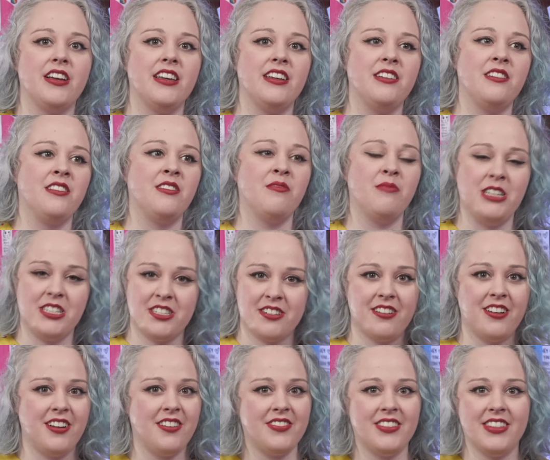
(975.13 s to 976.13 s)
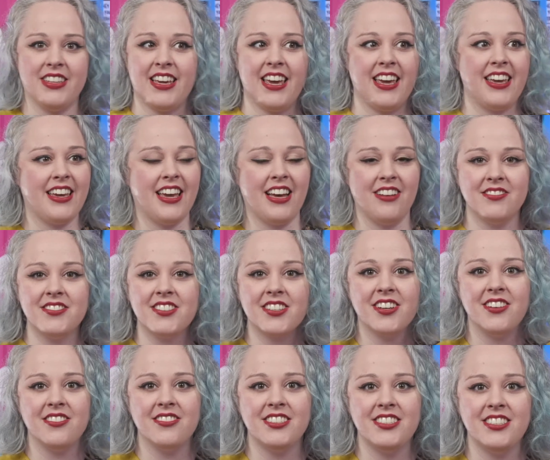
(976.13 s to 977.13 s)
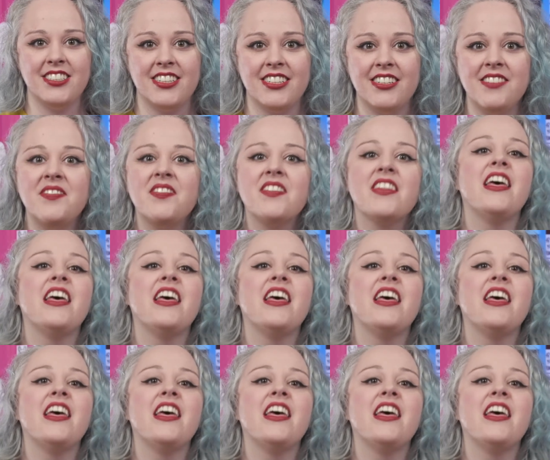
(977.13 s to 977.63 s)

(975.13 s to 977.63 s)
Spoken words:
in the witchcraft and the gay counterculture.